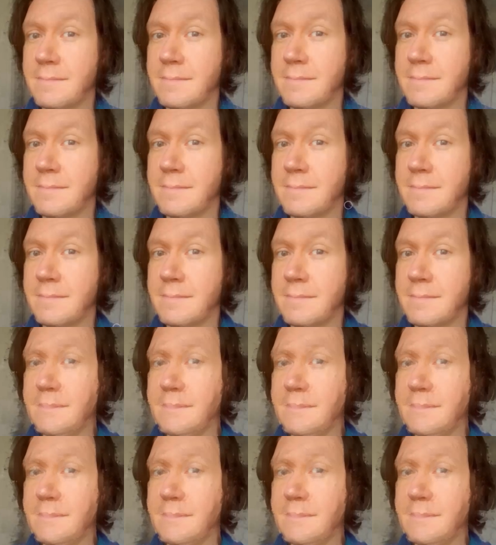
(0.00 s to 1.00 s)

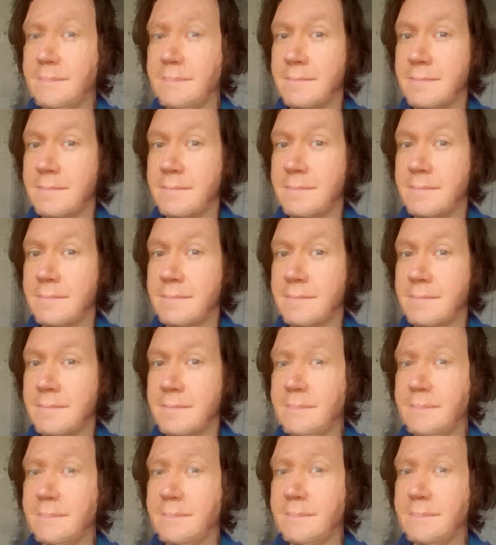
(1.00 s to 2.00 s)

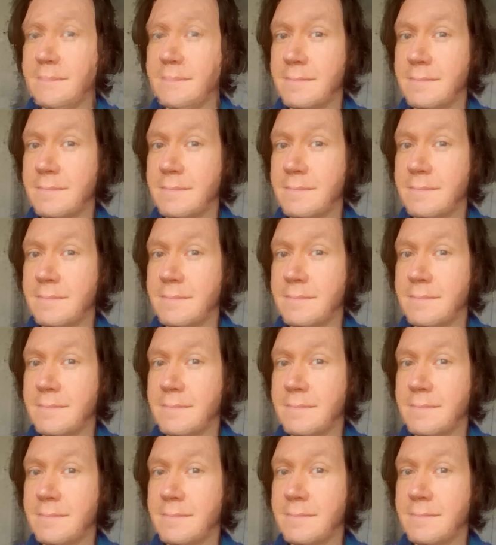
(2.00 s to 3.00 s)

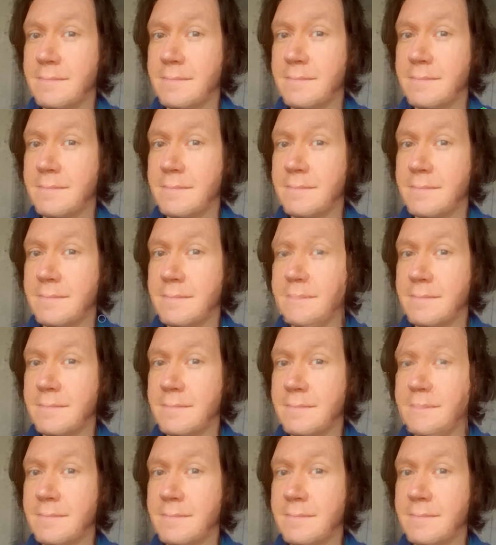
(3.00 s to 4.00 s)

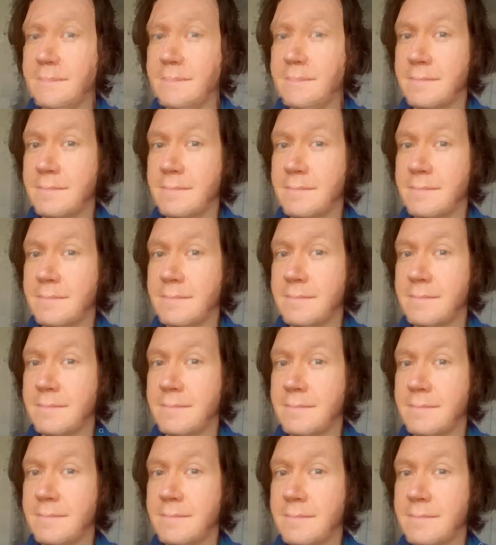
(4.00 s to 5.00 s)

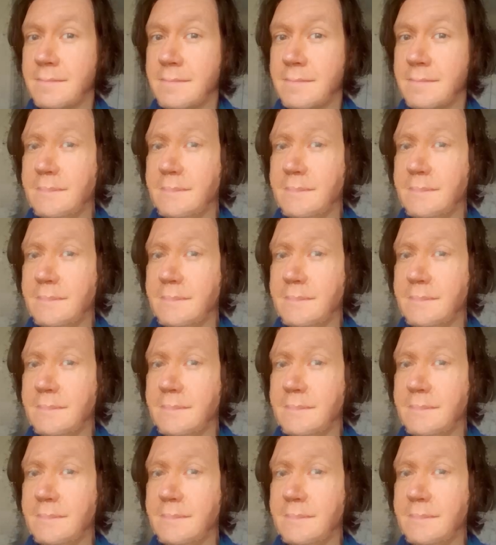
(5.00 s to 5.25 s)
[no speech]